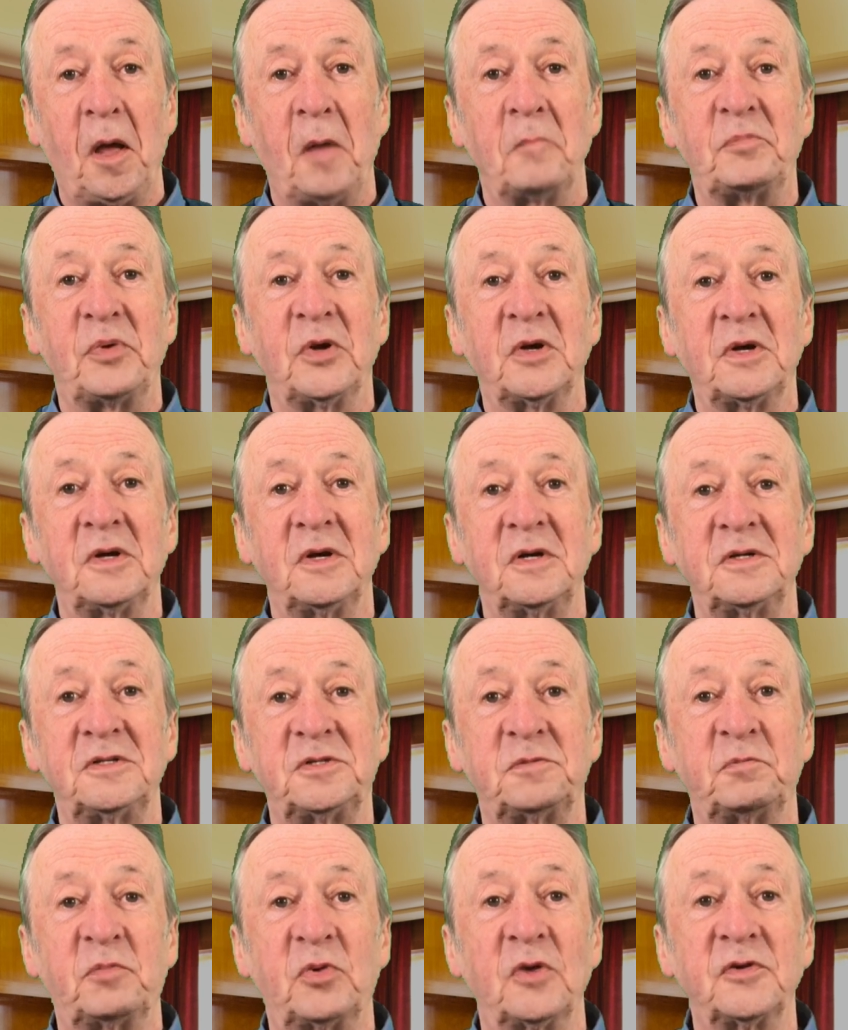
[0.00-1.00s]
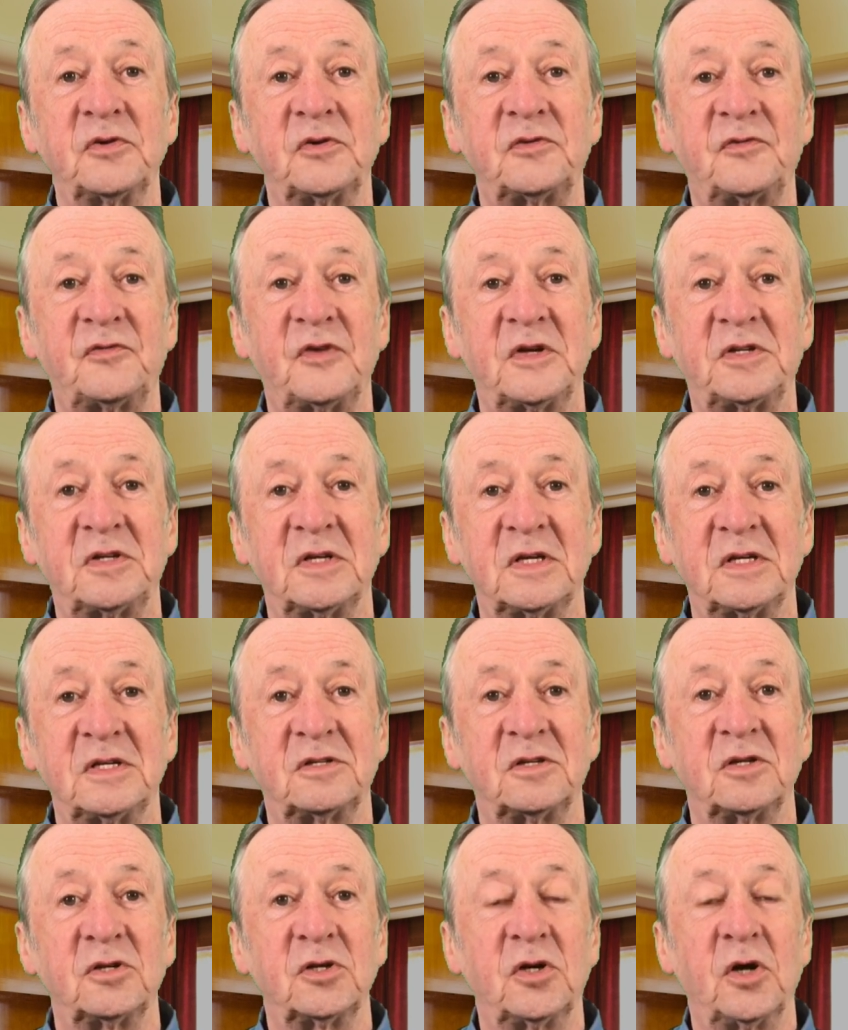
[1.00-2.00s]
birds, bronze
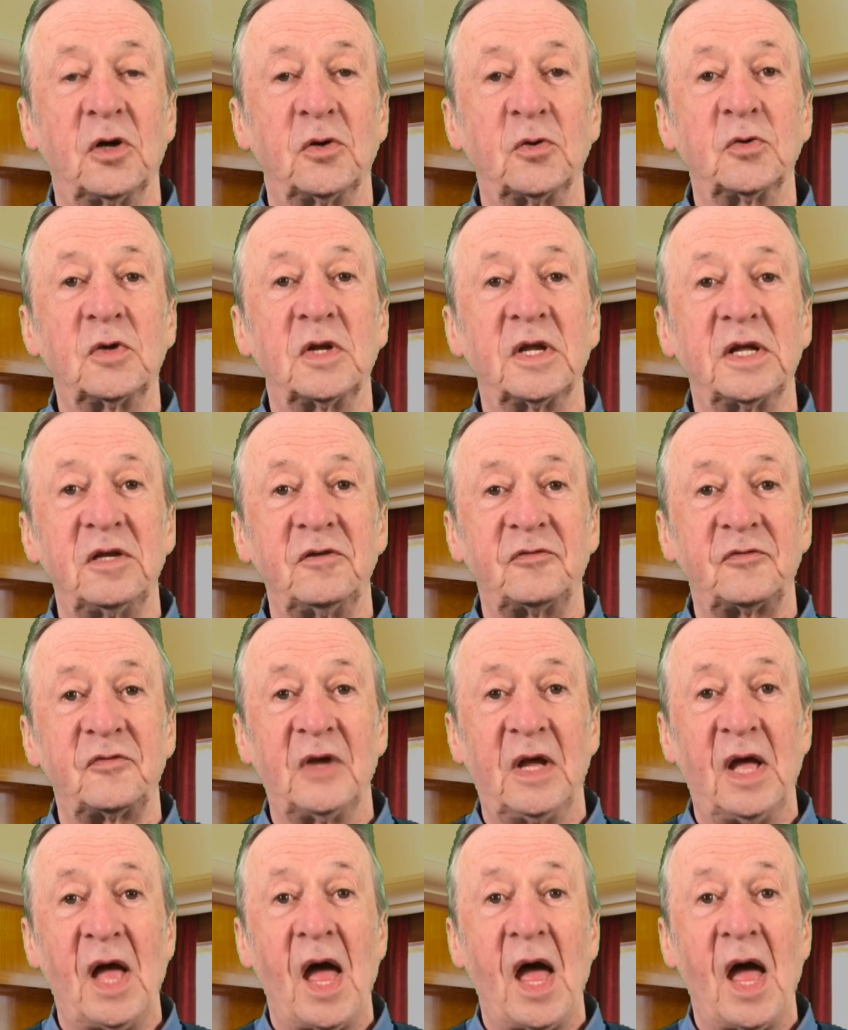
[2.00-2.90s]
fittings and gold leaf,